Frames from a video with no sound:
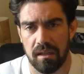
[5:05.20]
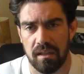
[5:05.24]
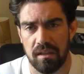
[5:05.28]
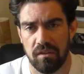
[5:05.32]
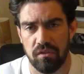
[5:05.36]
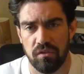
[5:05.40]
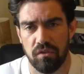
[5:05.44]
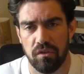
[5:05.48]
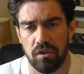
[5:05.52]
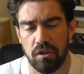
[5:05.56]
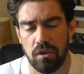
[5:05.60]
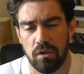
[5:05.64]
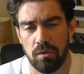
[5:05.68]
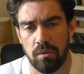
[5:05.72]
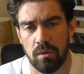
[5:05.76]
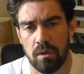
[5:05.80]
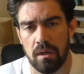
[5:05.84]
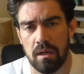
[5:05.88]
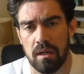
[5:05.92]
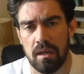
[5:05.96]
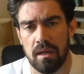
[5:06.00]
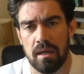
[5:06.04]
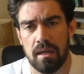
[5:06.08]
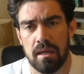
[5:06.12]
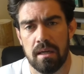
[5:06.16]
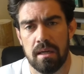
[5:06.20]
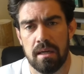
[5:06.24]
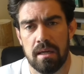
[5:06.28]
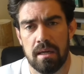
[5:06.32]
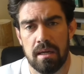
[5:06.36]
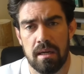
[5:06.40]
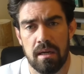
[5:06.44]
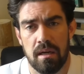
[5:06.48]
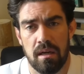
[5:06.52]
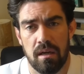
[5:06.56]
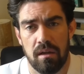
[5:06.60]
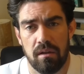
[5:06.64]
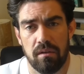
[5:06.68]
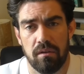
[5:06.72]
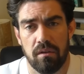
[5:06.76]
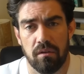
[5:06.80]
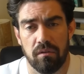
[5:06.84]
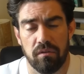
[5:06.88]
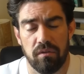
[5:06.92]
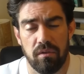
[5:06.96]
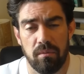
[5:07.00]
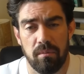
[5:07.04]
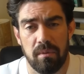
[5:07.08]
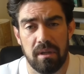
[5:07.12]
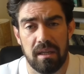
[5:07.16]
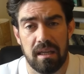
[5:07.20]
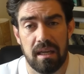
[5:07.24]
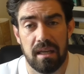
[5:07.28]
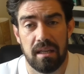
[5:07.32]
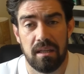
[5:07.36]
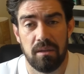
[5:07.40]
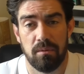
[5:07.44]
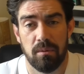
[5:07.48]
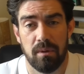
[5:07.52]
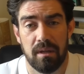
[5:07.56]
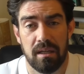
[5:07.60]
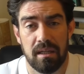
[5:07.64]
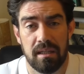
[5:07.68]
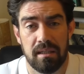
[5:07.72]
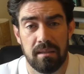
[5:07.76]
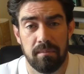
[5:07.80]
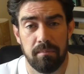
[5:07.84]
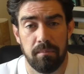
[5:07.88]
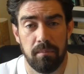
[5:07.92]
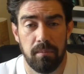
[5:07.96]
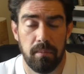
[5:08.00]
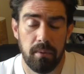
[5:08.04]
an issue, not for me anyway.